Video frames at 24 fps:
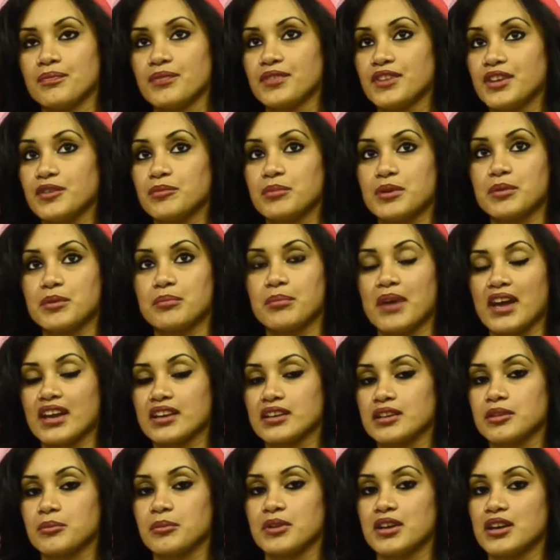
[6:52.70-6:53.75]
They've been
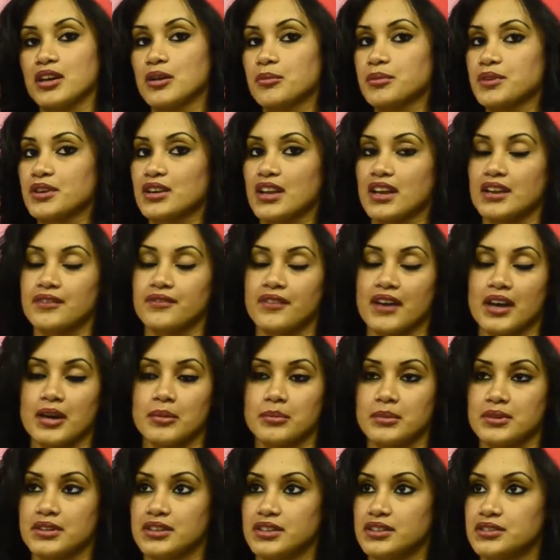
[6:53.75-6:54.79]
backing me up. They're like
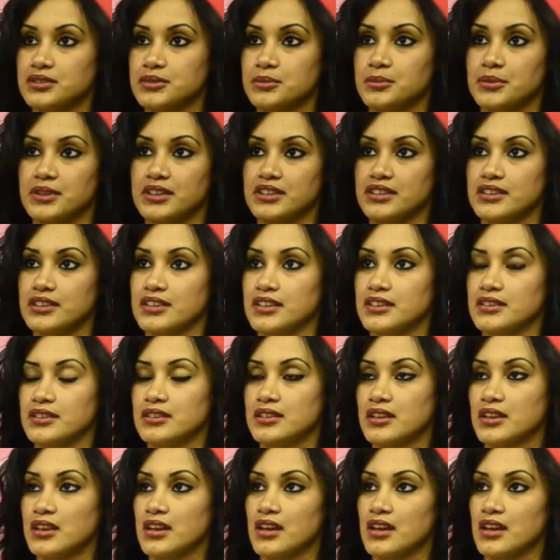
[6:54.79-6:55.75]
family to me, and